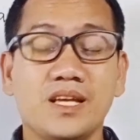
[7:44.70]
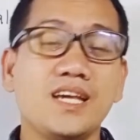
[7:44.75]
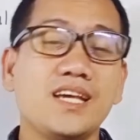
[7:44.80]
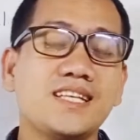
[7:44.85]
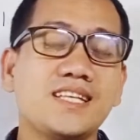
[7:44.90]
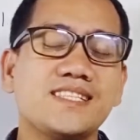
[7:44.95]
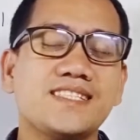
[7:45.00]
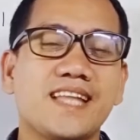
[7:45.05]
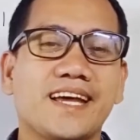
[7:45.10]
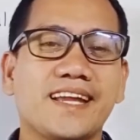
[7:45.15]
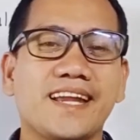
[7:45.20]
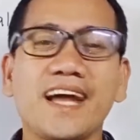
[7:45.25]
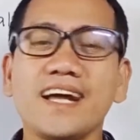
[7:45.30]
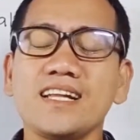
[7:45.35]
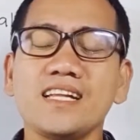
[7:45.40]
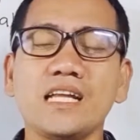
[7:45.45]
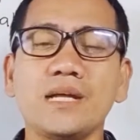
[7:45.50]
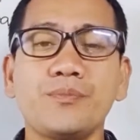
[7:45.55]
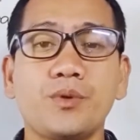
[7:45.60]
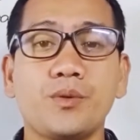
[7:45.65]
is
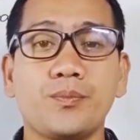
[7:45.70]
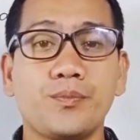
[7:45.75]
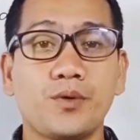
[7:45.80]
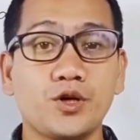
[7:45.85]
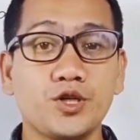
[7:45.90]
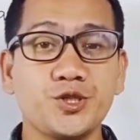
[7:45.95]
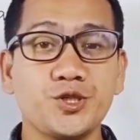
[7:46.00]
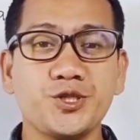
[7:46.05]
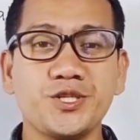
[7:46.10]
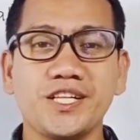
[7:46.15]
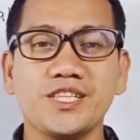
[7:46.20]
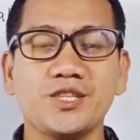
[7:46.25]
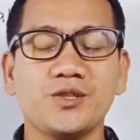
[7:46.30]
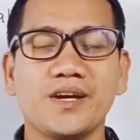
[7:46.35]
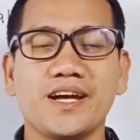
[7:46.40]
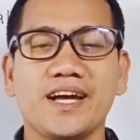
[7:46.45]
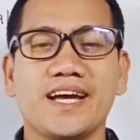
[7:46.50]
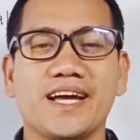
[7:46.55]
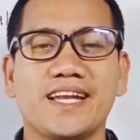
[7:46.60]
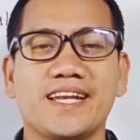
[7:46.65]
directly proportional to
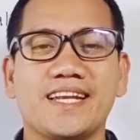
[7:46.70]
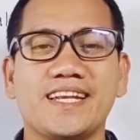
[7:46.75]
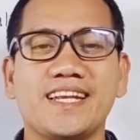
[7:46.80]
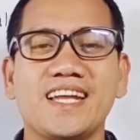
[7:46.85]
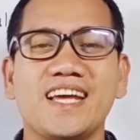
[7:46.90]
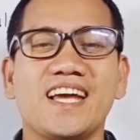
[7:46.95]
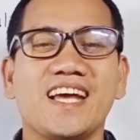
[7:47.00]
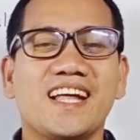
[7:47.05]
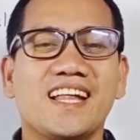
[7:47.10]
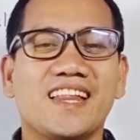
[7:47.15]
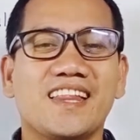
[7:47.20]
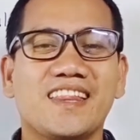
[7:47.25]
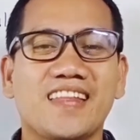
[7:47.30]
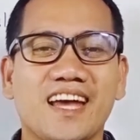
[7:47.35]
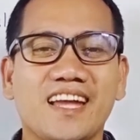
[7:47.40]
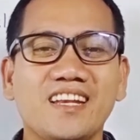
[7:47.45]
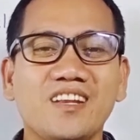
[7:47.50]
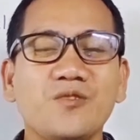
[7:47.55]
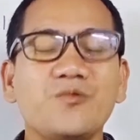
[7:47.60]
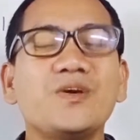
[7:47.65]
n,
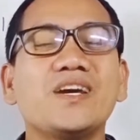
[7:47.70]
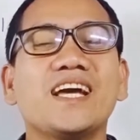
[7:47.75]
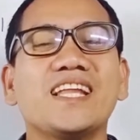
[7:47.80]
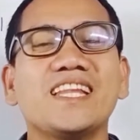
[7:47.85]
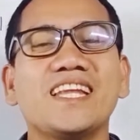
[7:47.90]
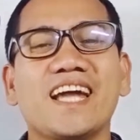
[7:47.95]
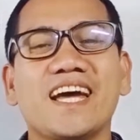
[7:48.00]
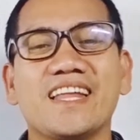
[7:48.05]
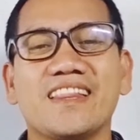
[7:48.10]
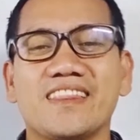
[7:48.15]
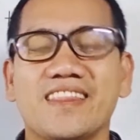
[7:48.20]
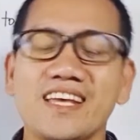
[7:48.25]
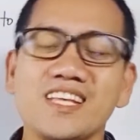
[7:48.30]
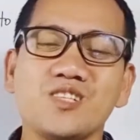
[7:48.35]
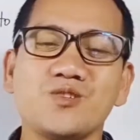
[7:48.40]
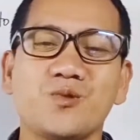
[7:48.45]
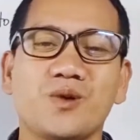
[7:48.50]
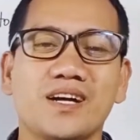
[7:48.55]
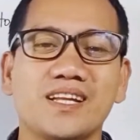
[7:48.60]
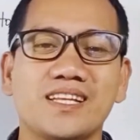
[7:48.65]
then we can write this
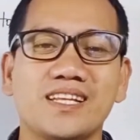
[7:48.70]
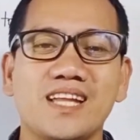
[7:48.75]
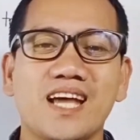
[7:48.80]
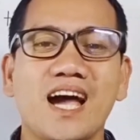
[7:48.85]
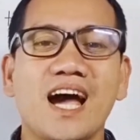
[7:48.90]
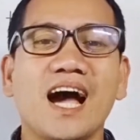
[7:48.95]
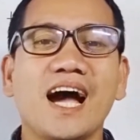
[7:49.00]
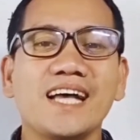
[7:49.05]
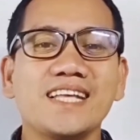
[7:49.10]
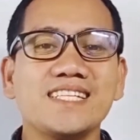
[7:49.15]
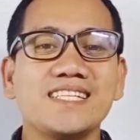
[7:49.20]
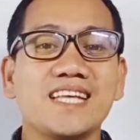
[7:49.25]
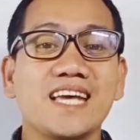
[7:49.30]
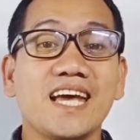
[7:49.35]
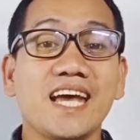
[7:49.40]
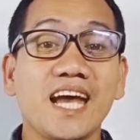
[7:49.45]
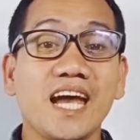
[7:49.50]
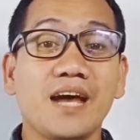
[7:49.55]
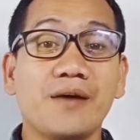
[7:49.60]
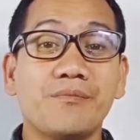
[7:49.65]
one as
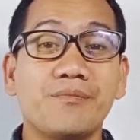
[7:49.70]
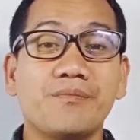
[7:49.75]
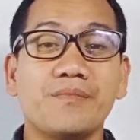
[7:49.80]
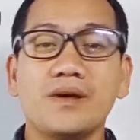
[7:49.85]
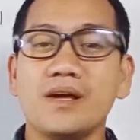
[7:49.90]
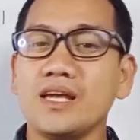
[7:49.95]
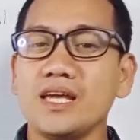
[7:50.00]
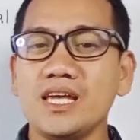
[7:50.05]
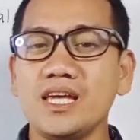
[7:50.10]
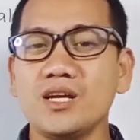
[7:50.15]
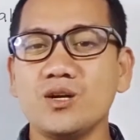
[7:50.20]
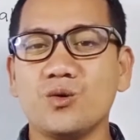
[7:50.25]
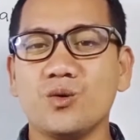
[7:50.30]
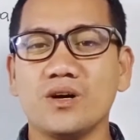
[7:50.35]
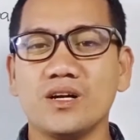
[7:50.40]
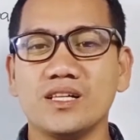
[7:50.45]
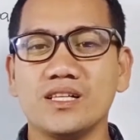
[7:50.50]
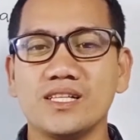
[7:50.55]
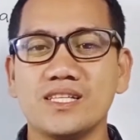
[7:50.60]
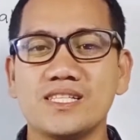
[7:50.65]
m
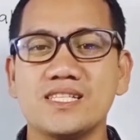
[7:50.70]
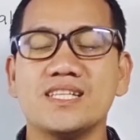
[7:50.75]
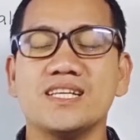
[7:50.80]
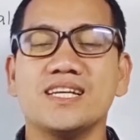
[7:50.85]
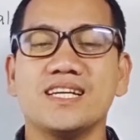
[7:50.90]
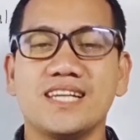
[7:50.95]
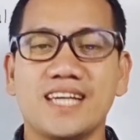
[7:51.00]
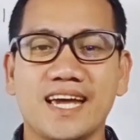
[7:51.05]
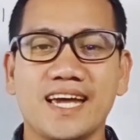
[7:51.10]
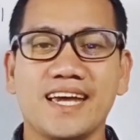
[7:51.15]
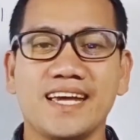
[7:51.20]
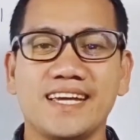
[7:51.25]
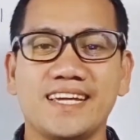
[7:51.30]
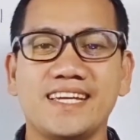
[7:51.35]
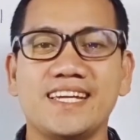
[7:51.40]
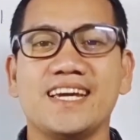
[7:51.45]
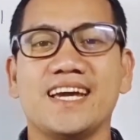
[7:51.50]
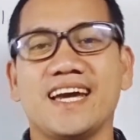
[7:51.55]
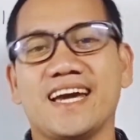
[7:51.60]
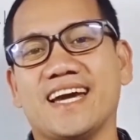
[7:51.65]
equals
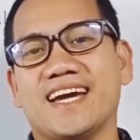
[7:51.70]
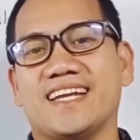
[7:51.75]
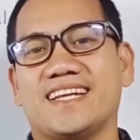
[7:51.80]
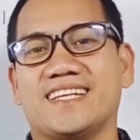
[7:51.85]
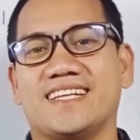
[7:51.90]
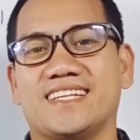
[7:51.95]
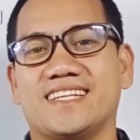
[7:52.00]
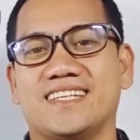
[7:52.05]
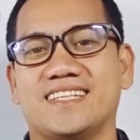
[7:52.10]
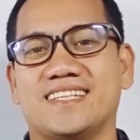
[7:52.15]
kn.